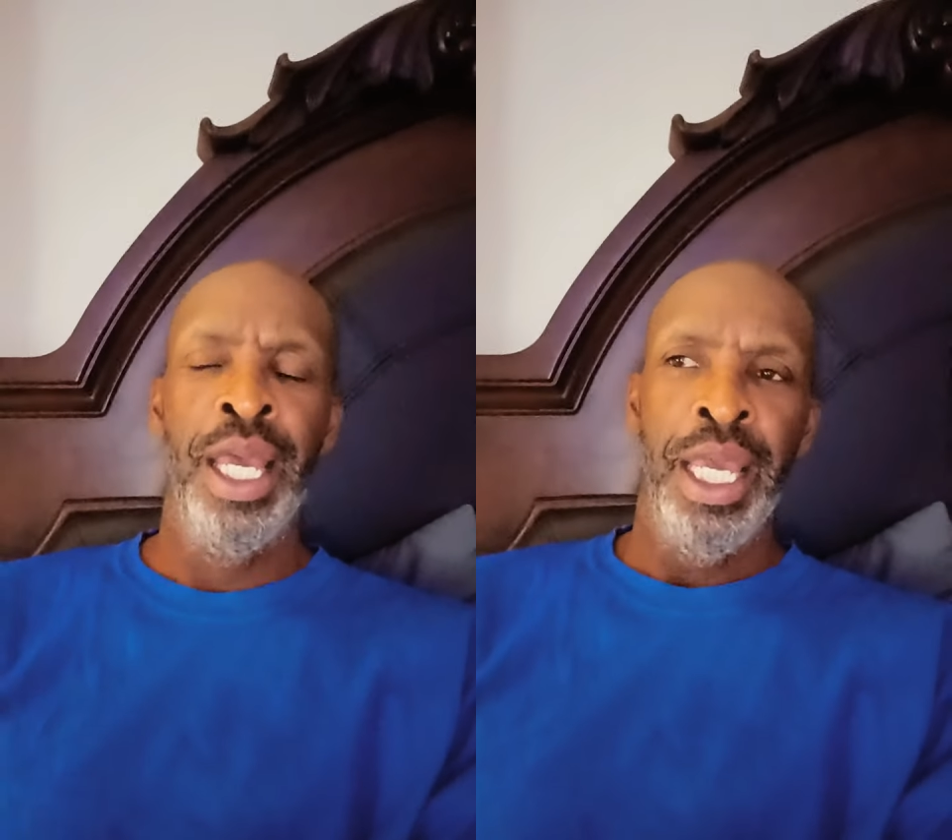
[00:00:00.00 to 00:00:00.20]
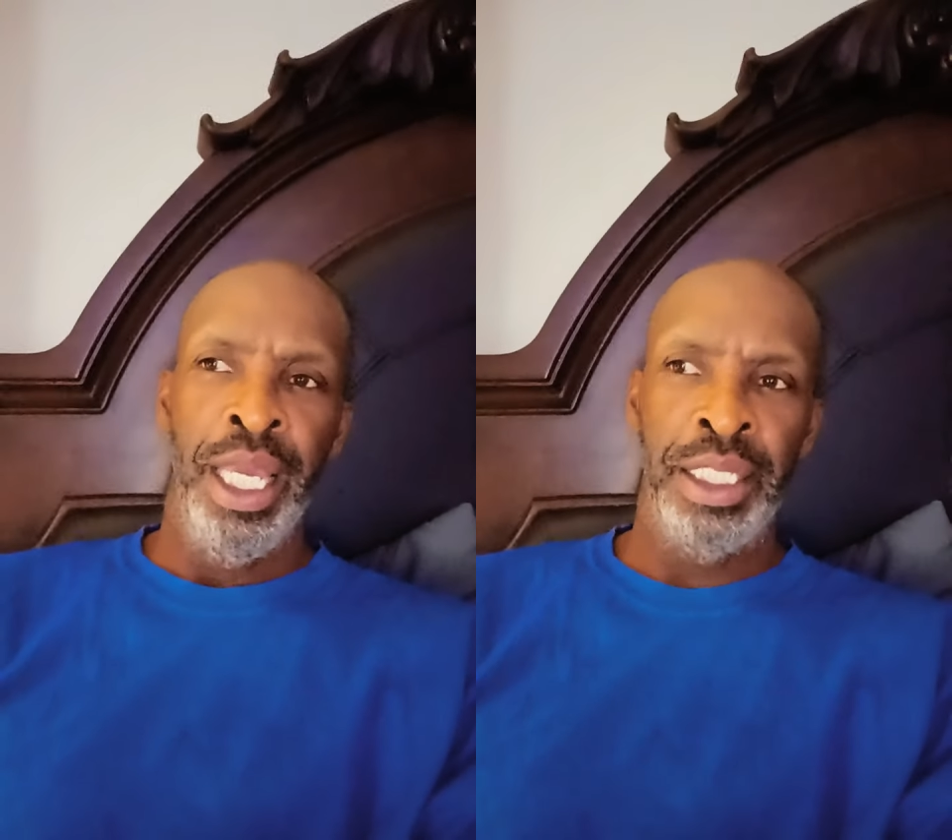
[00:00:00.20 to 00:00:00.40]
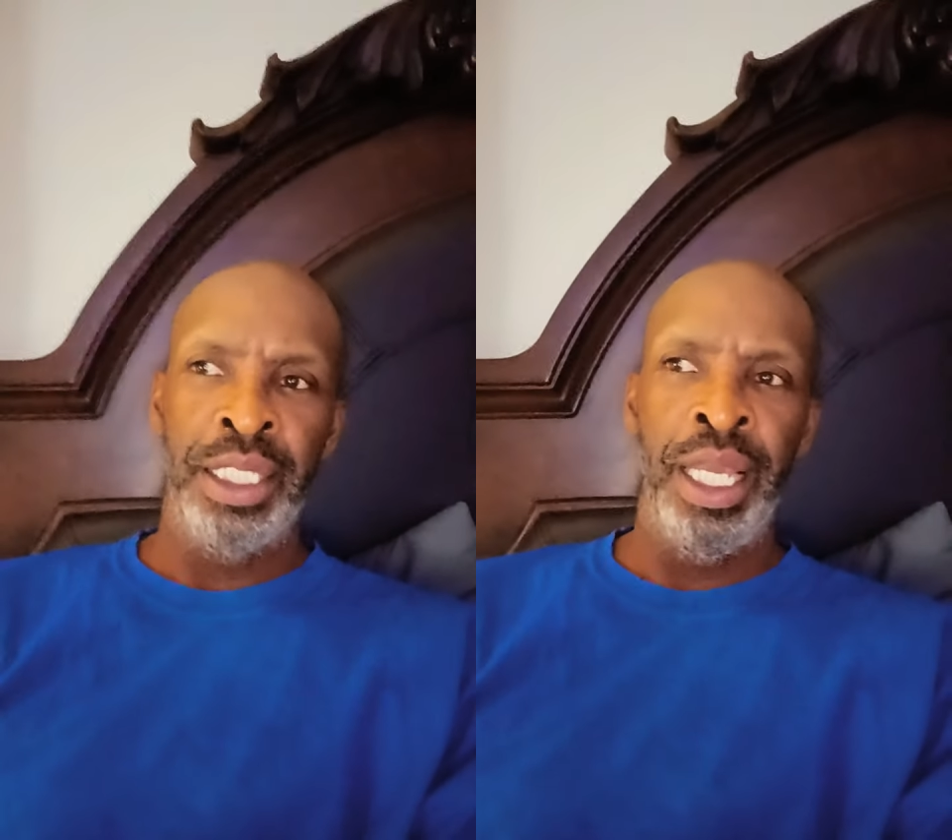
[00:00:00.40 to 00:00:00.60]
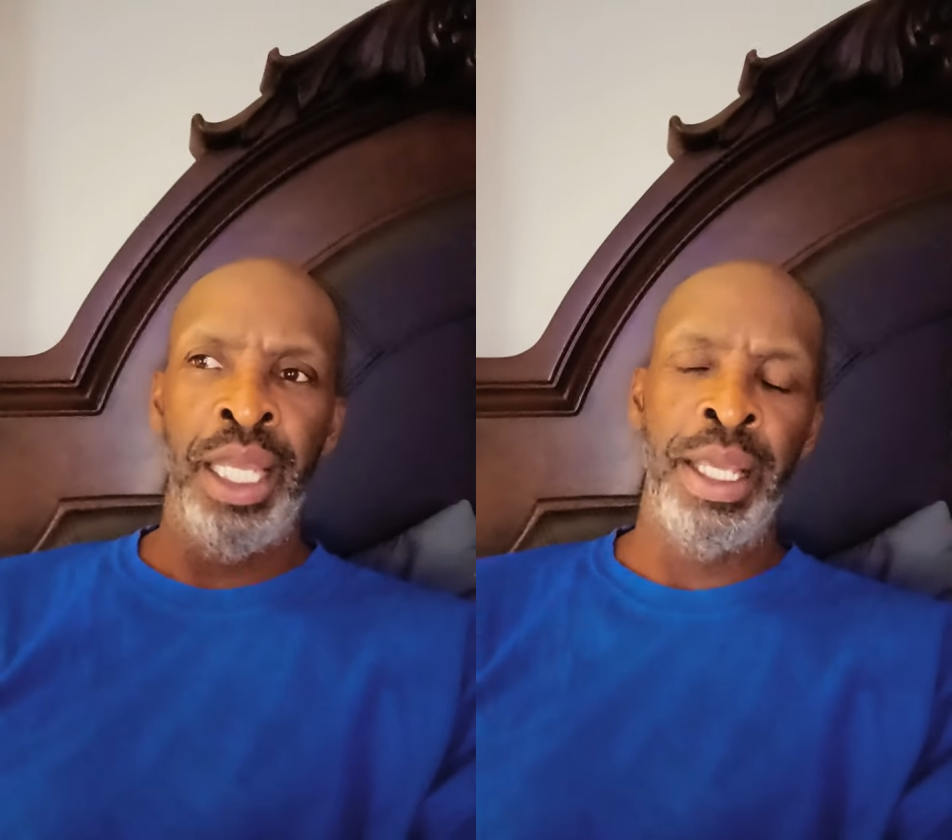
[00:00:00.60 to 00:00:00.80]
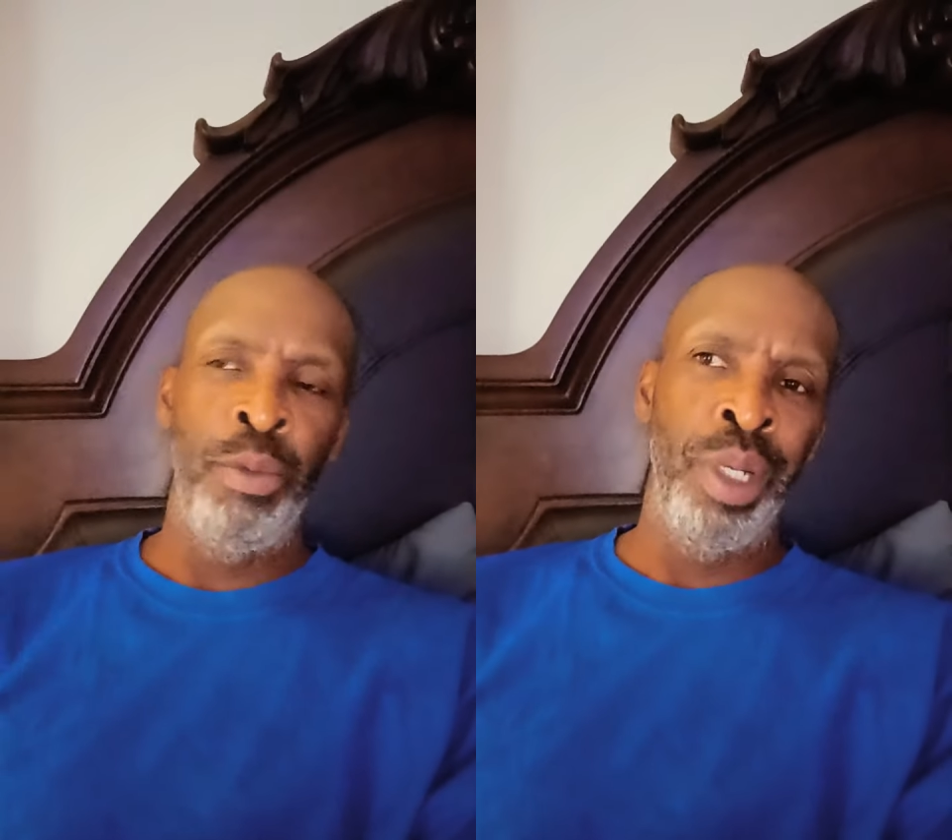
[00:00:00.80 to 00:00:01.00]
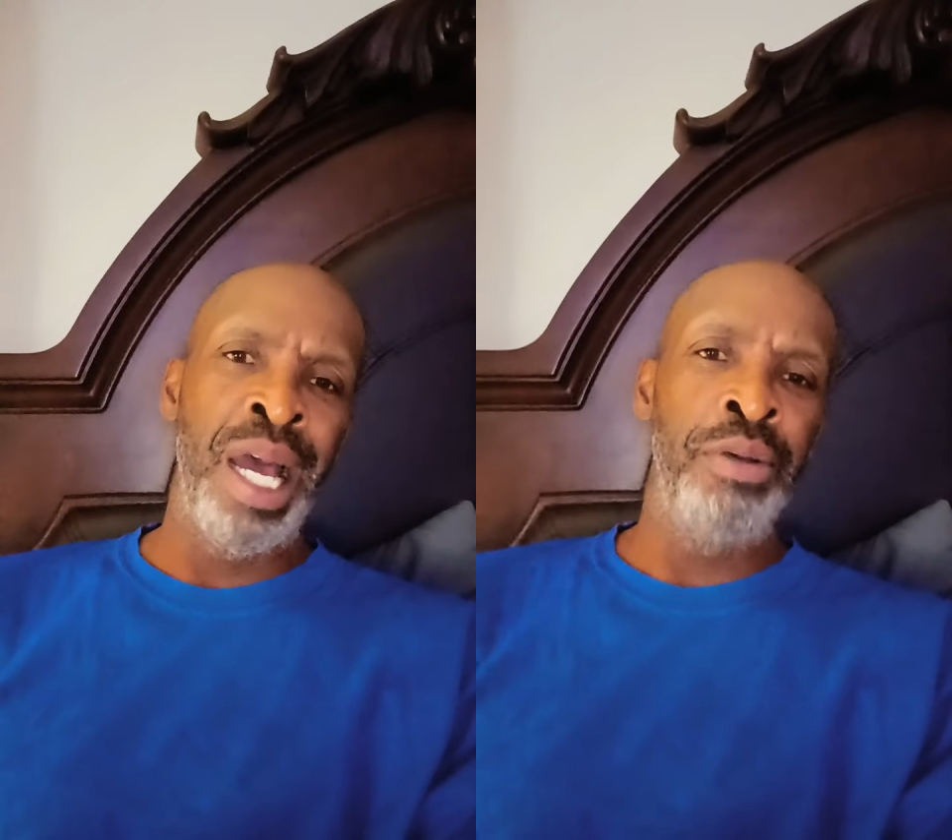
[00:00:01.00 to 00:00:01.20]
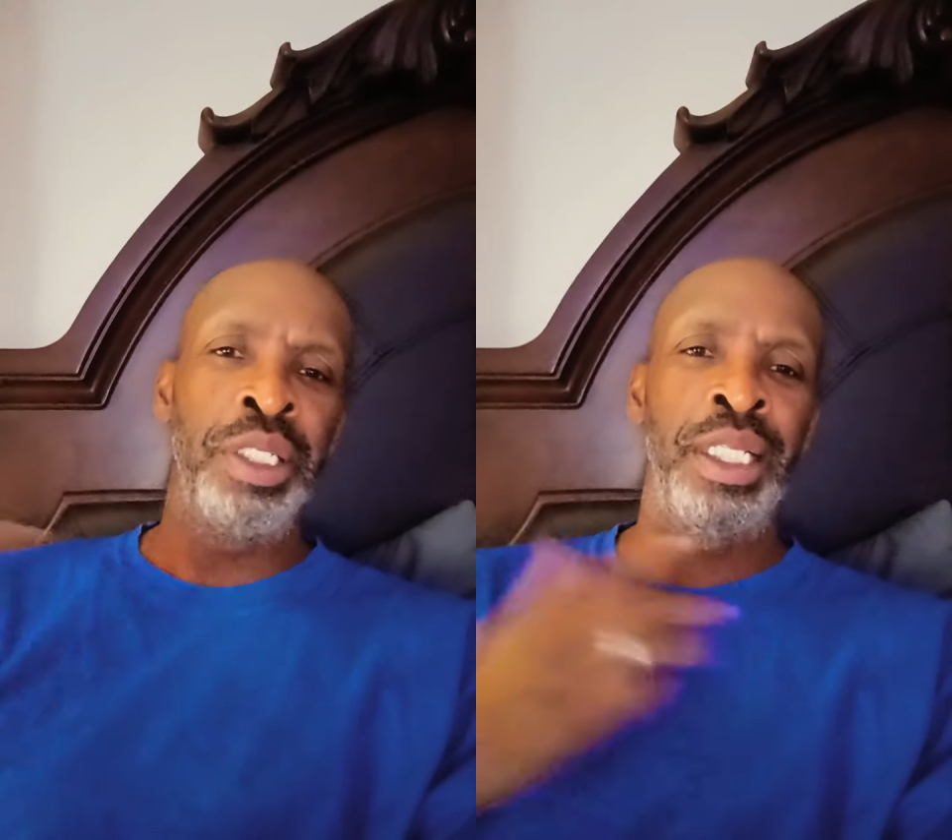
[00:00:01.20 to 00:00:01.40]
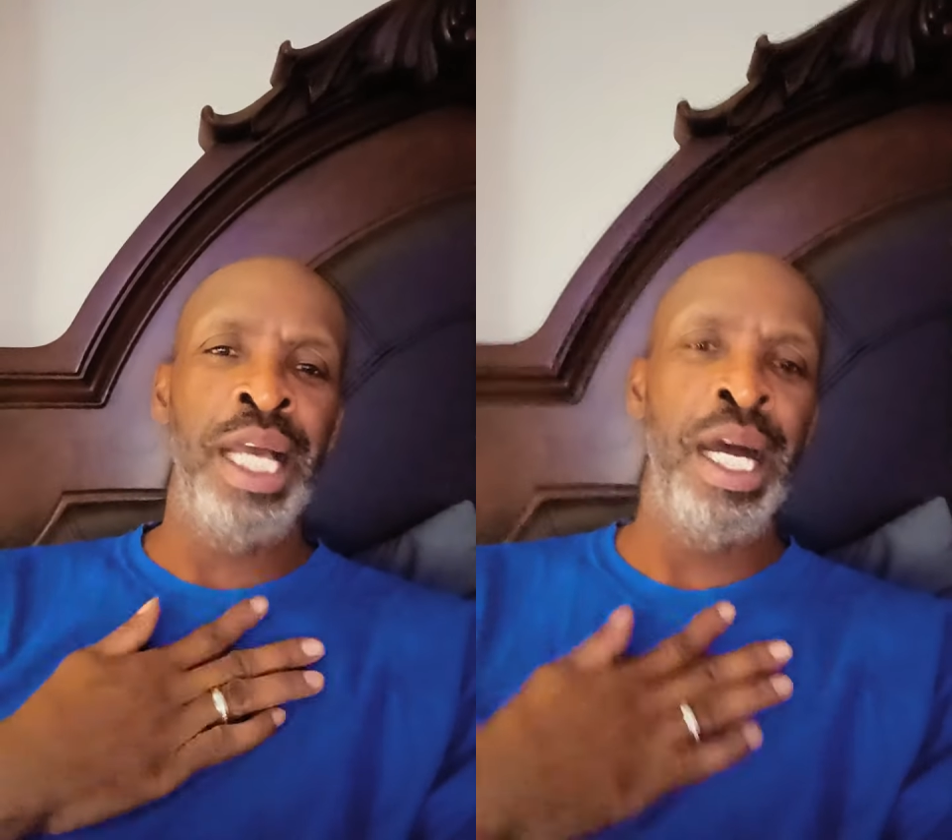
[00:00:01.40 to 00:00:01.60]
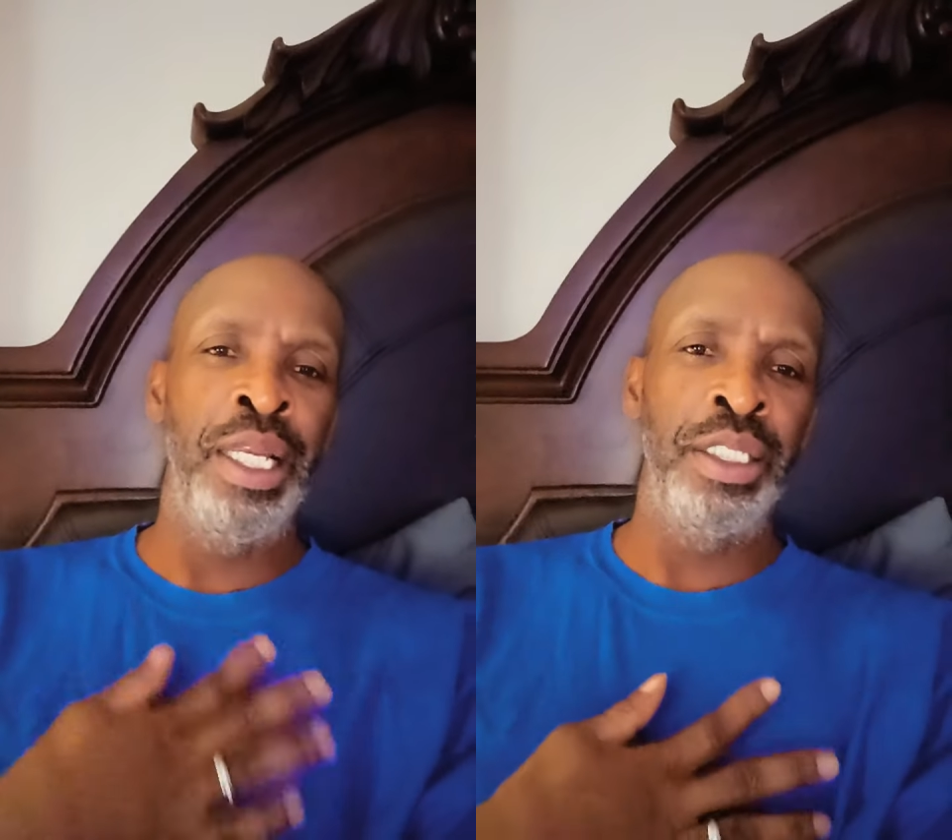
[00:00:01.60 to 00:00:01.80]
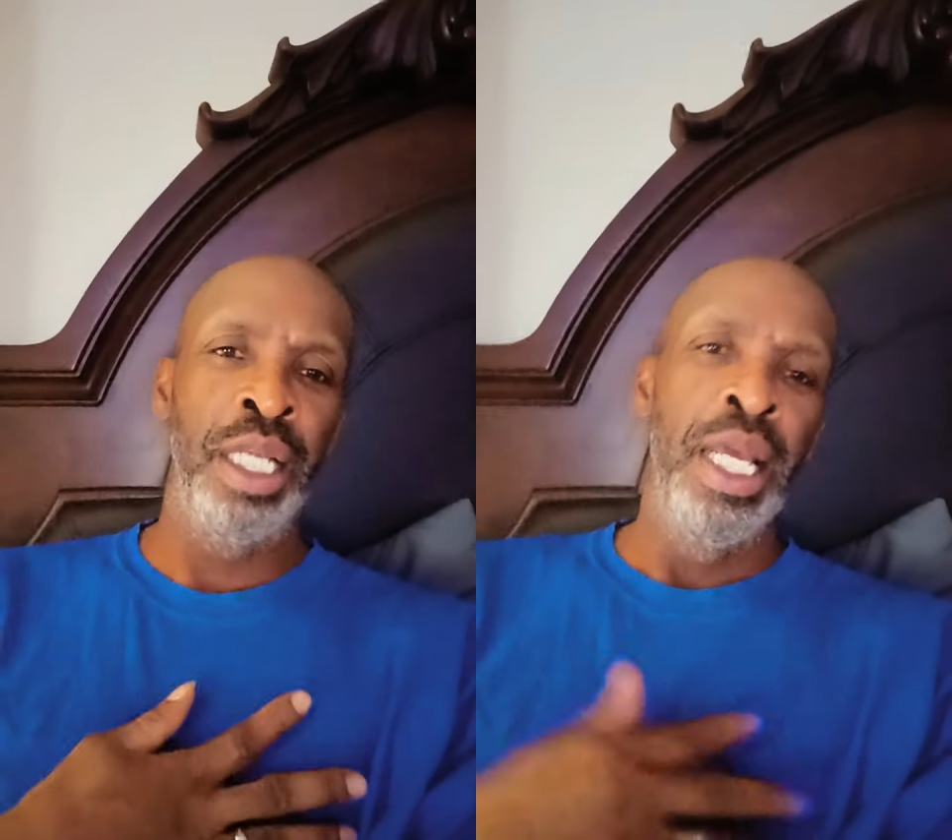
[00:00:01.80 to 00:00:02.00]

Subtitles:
and said that when I was in college,